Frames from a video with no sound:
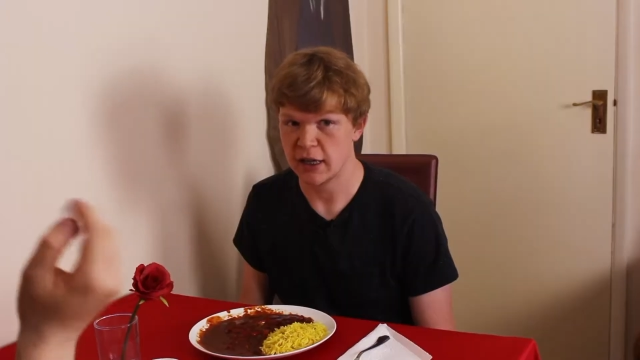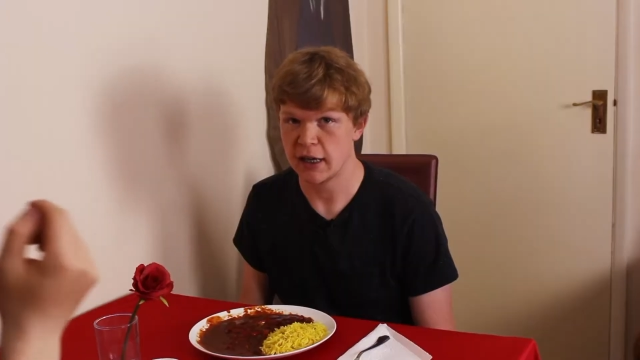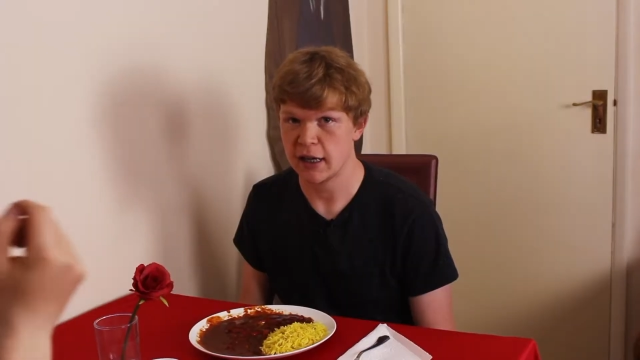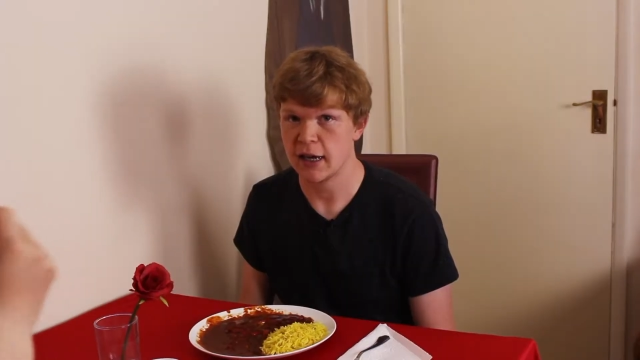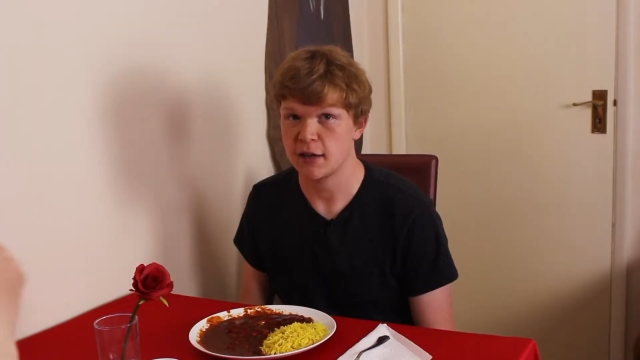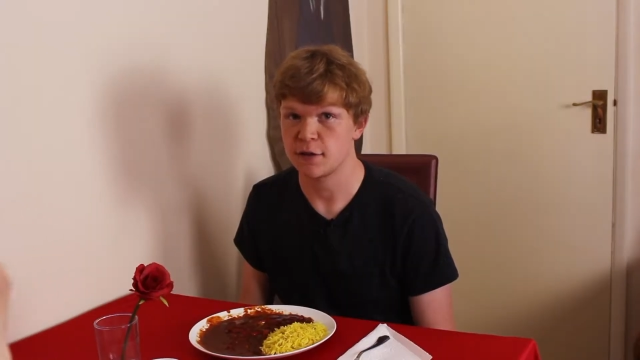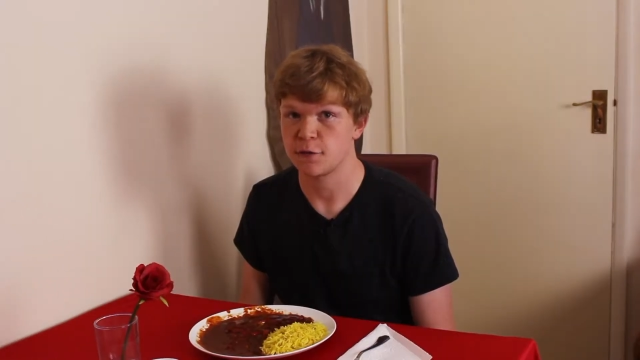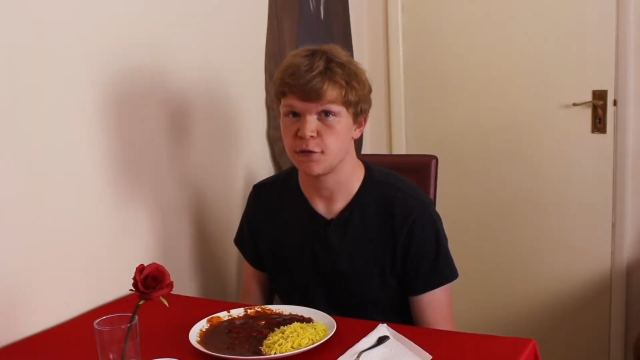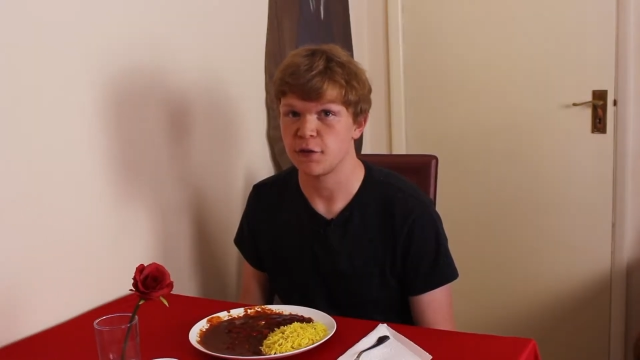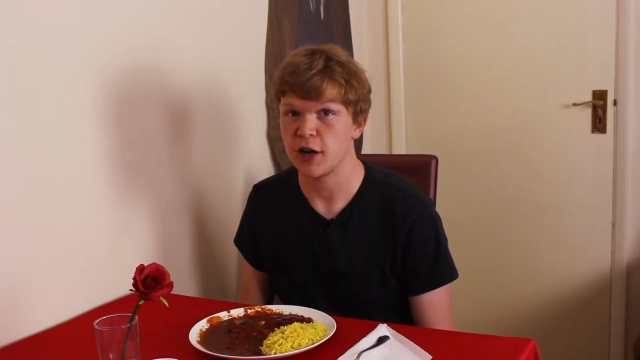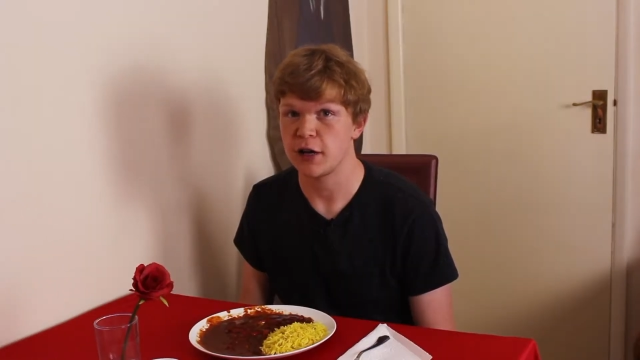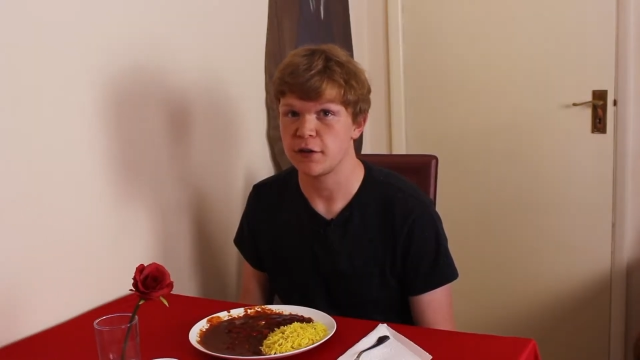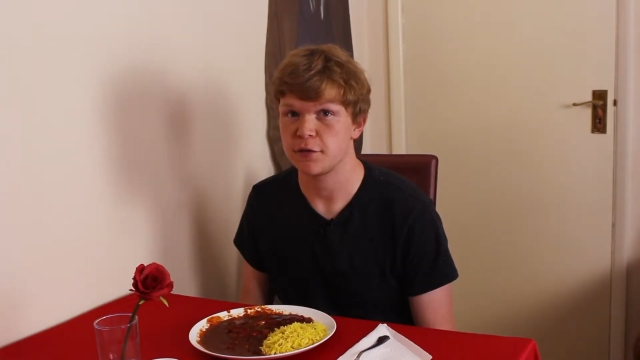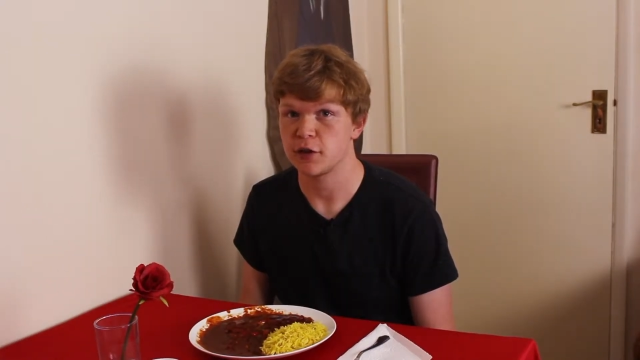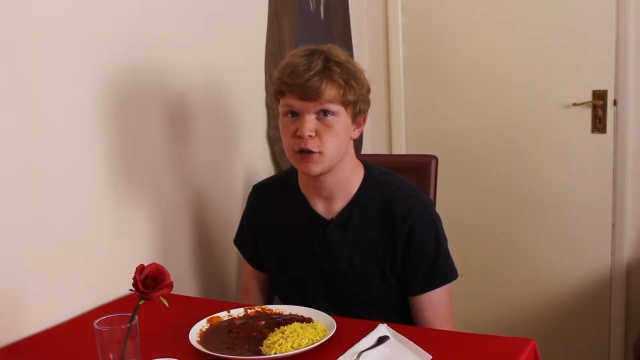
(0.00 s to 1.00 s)
so, it had
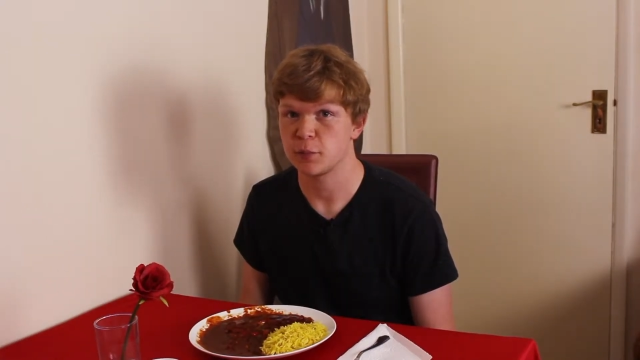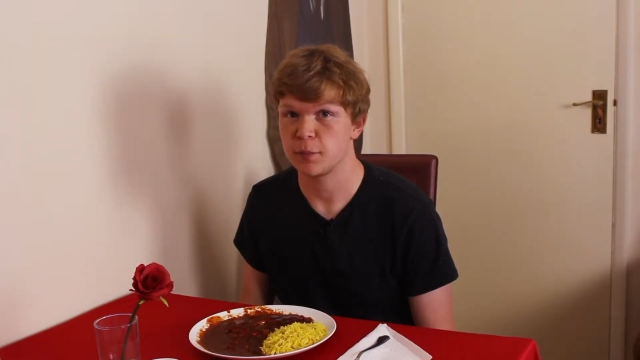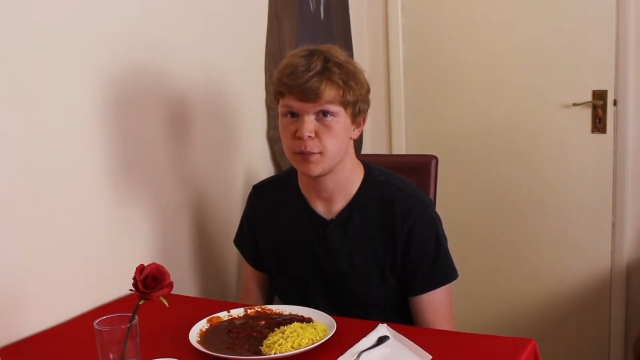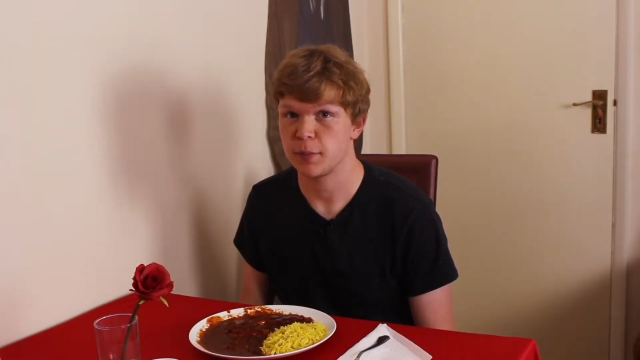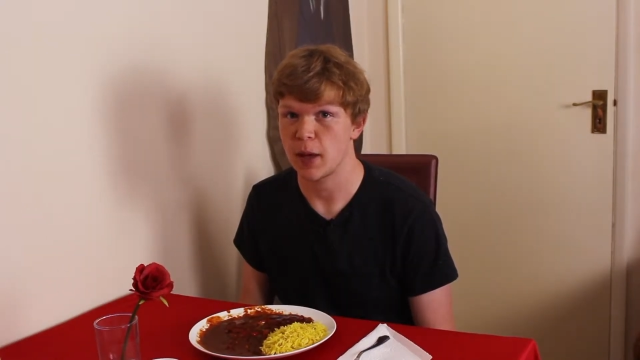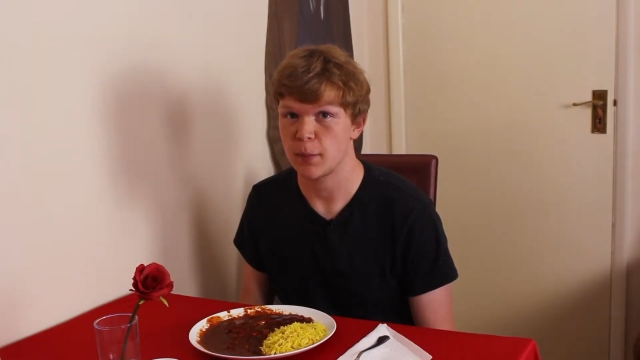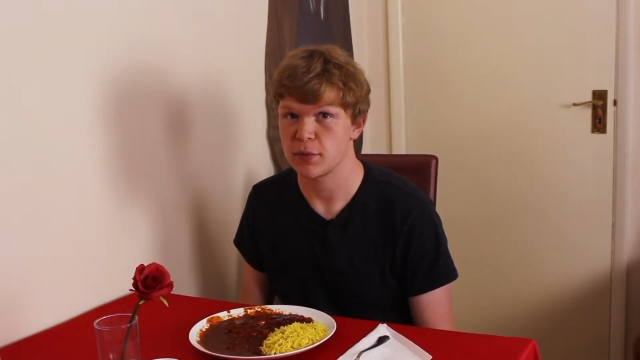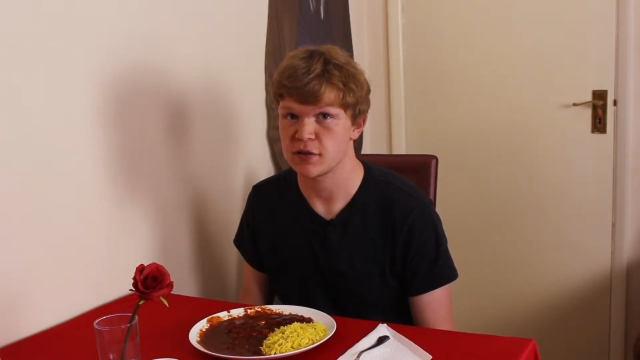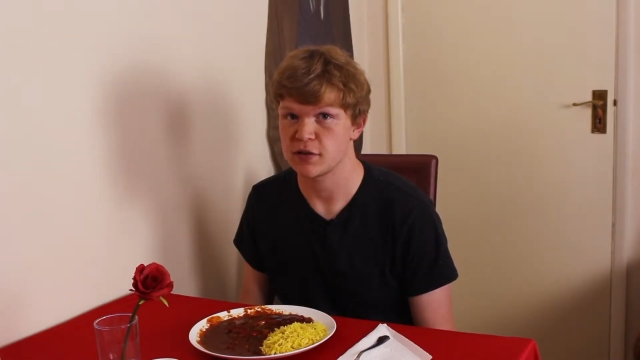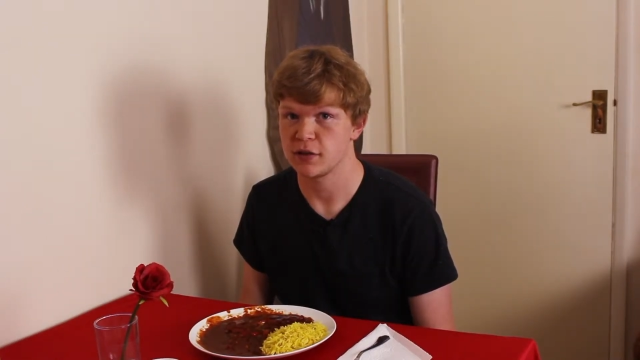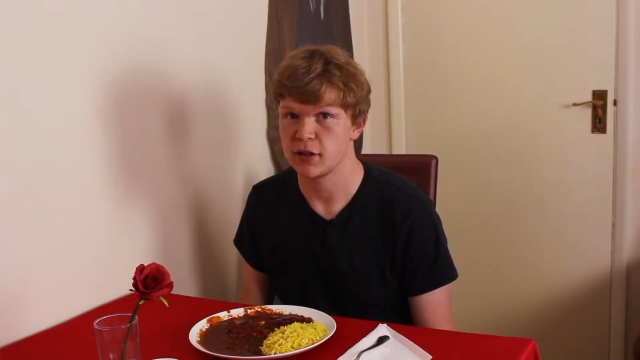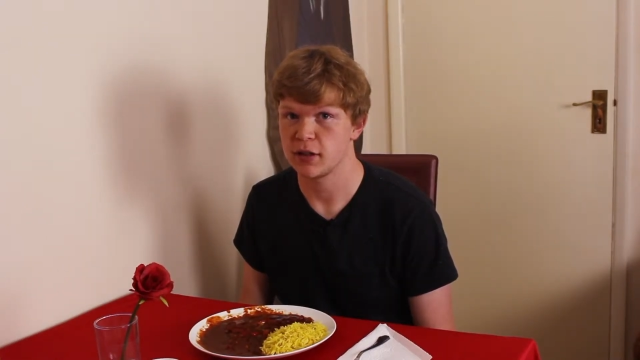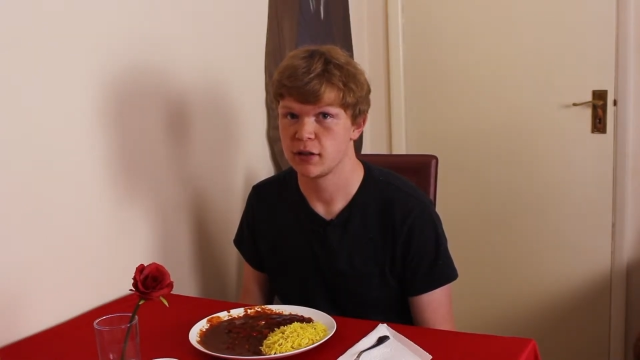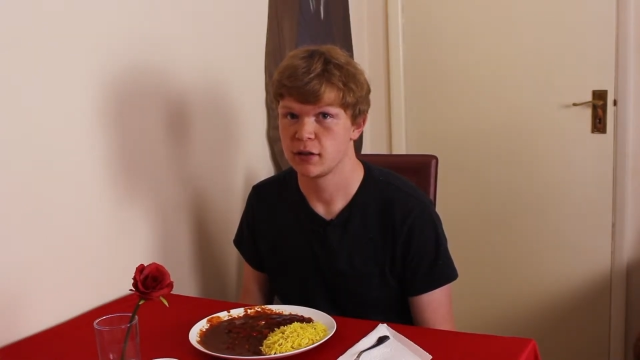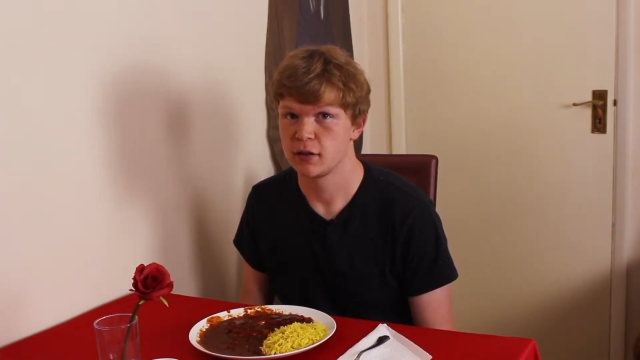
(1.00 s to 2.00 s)
five little peppers
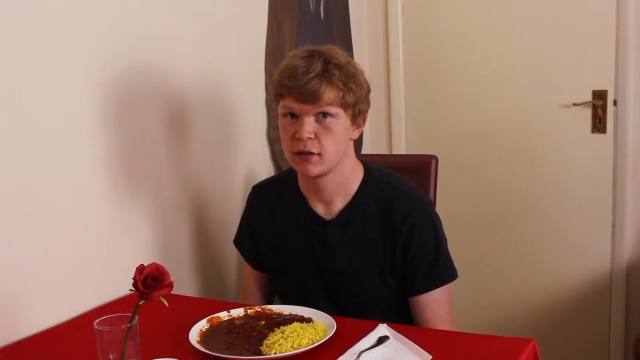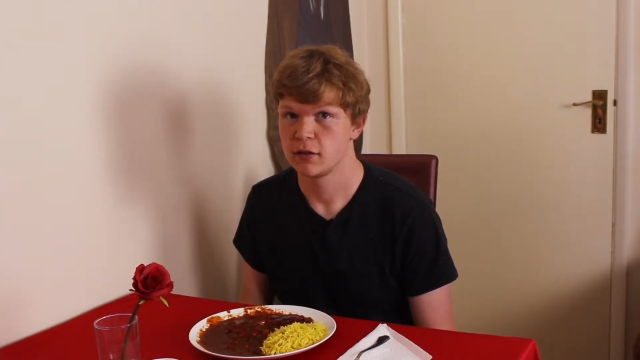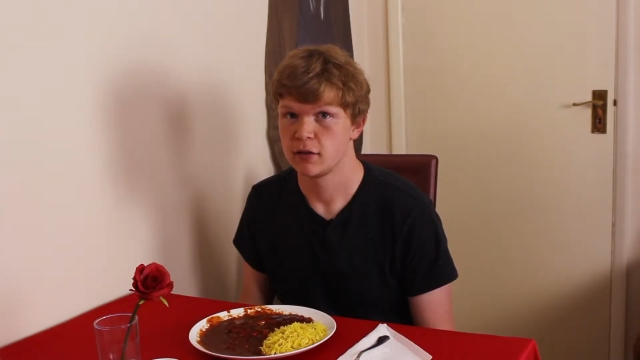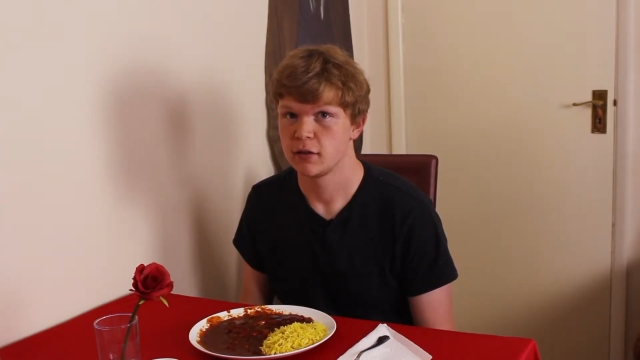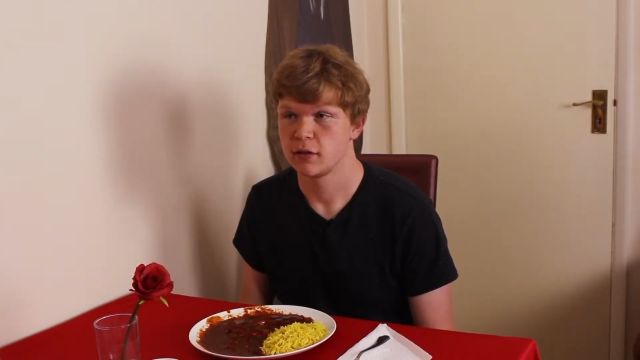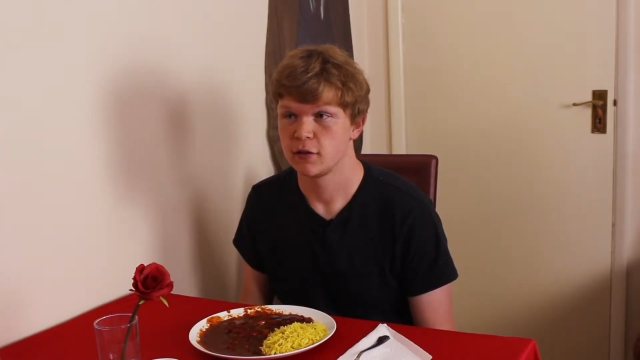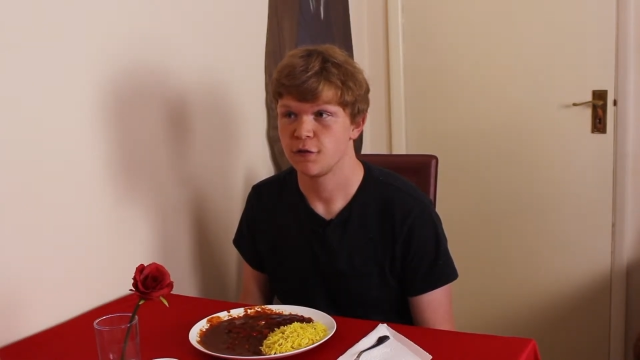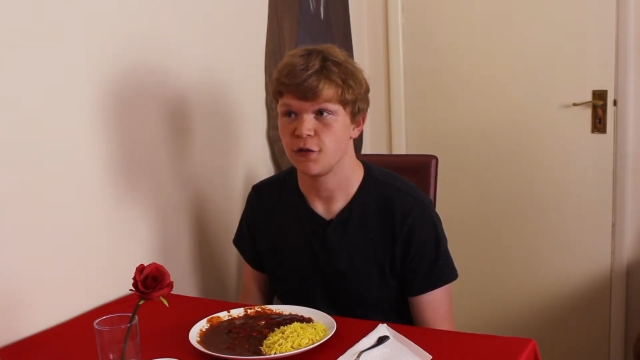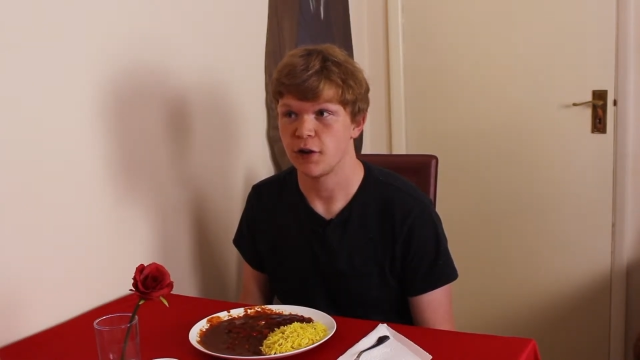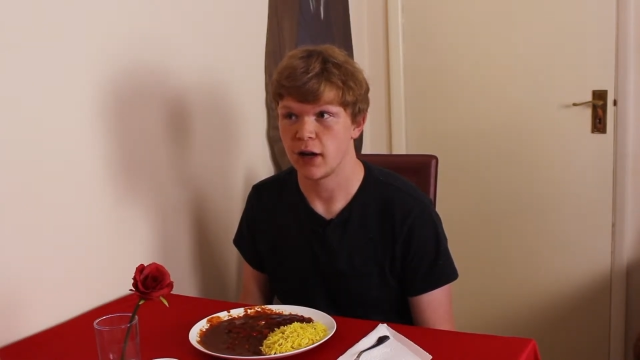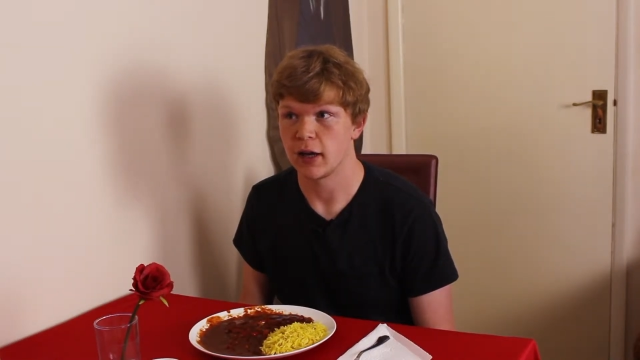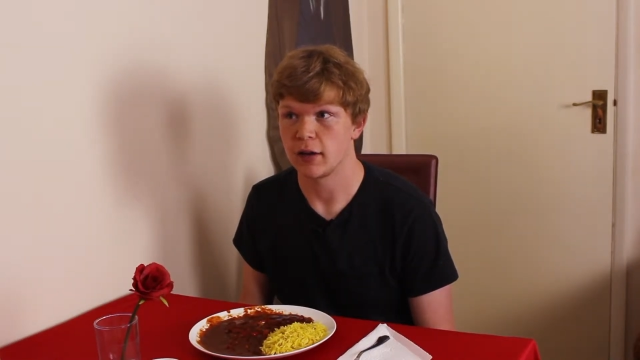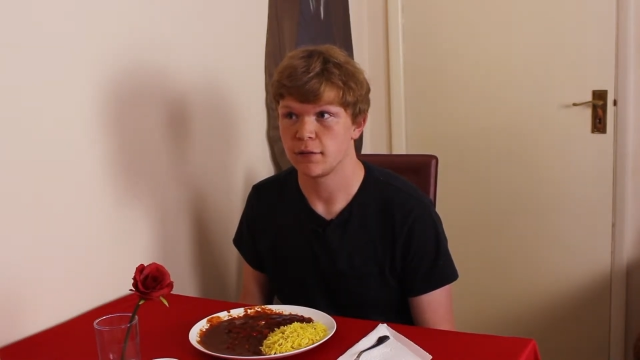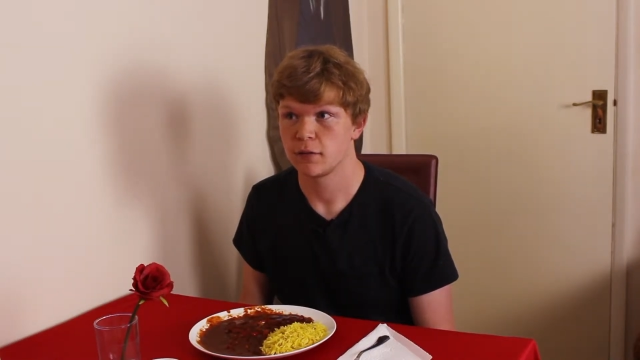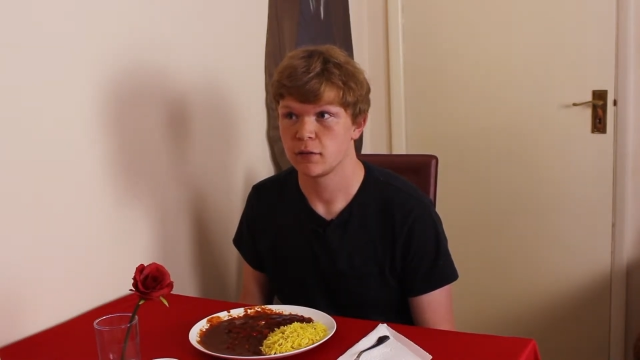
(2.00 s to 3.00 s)
on it. Yeah. Five.